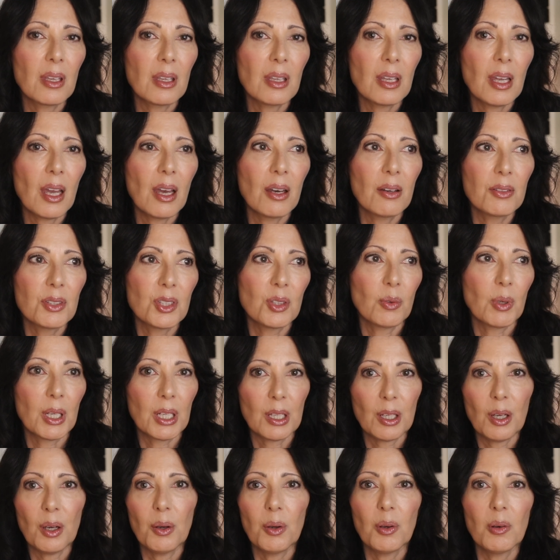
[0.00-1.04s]
How do I
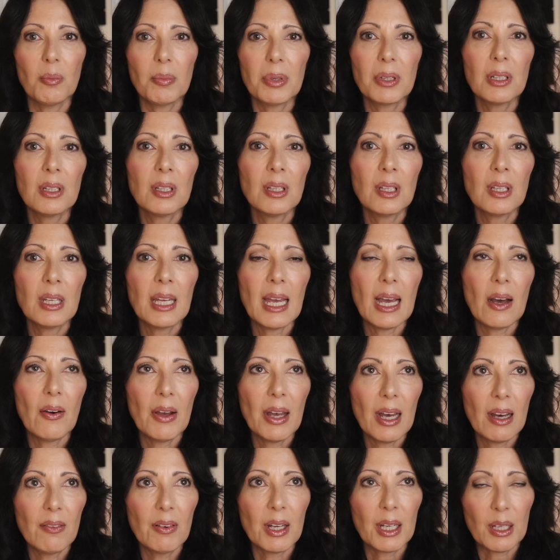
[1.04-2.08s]
cope? How
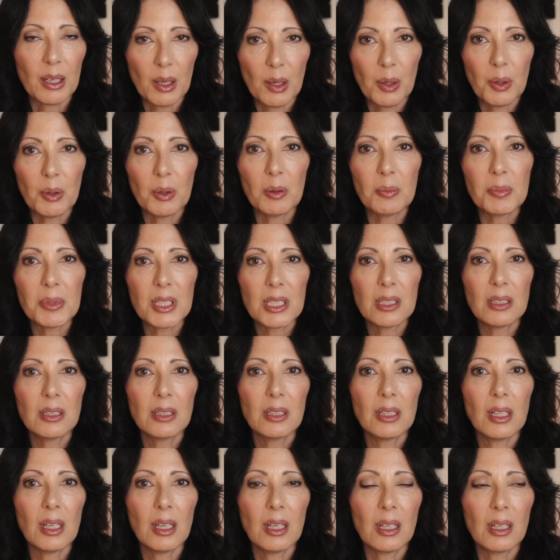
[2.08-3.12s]
have I coped?
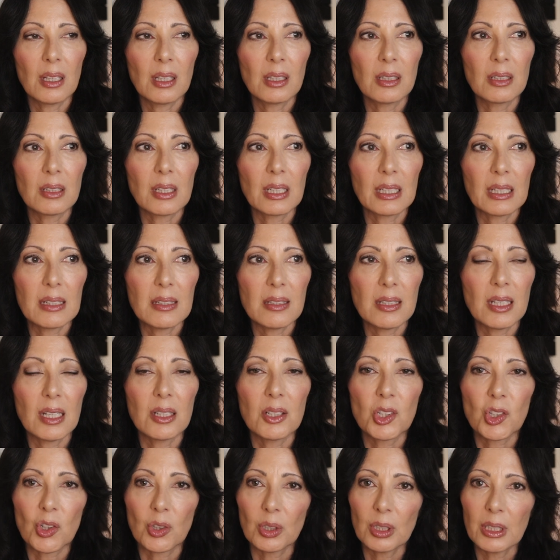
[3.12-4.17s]
And like I
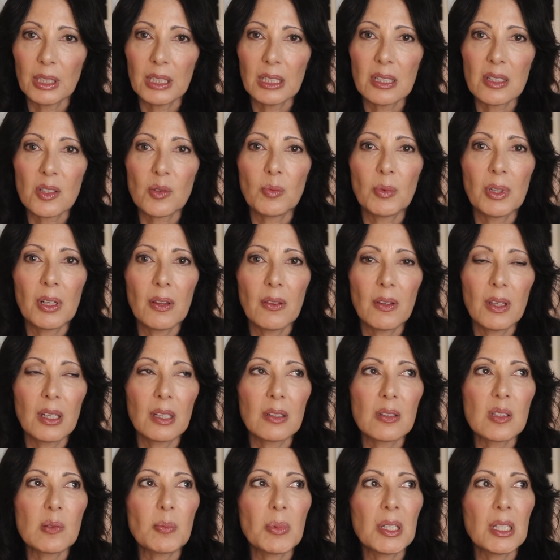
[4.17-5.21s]
said, journaling is one
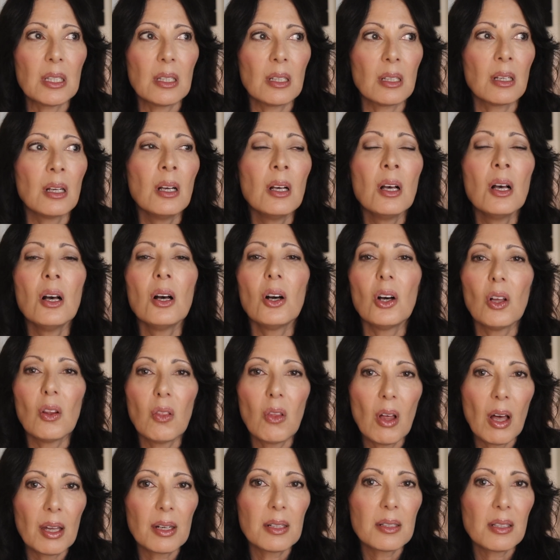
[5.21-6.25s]
thing. Spending a
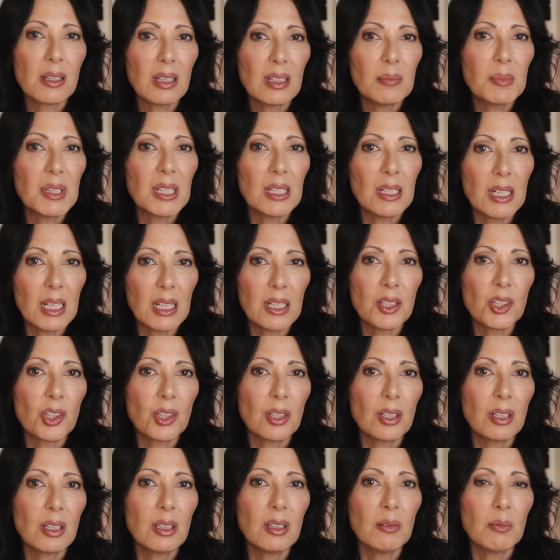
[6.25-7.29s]
lot of time in
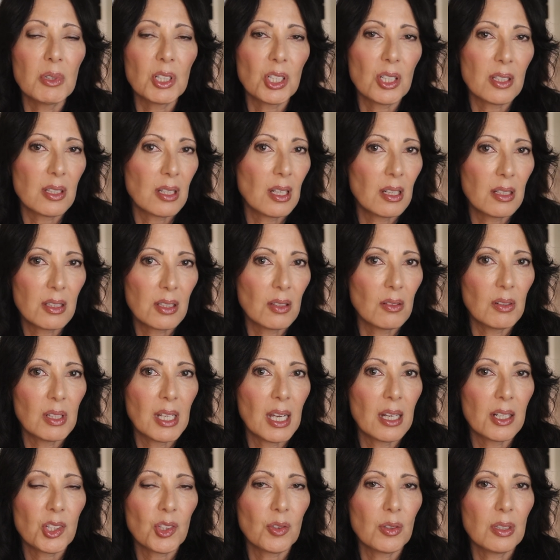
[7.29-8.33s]
nature, which is also
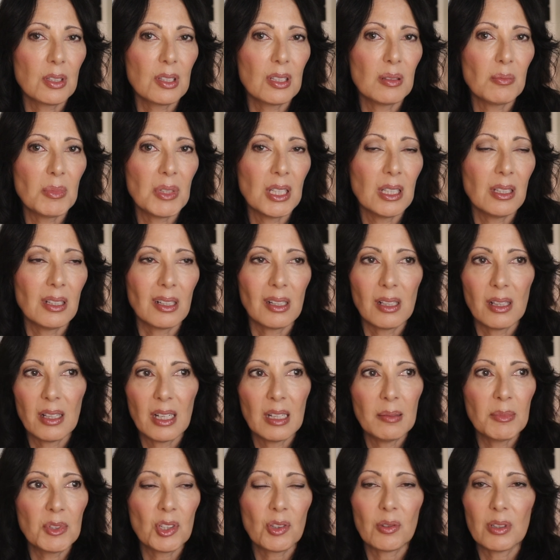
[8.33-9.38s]
natural to me. I
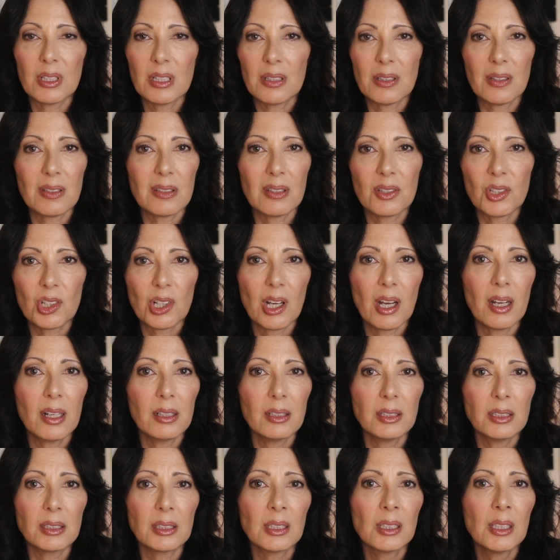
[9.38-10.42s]
climbed trees as a
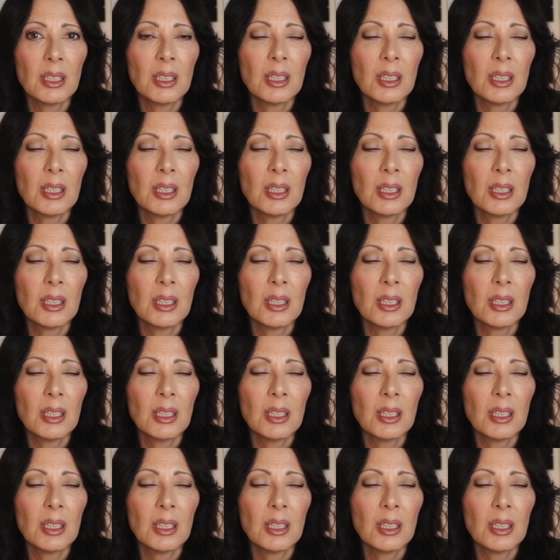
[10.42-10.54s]
child.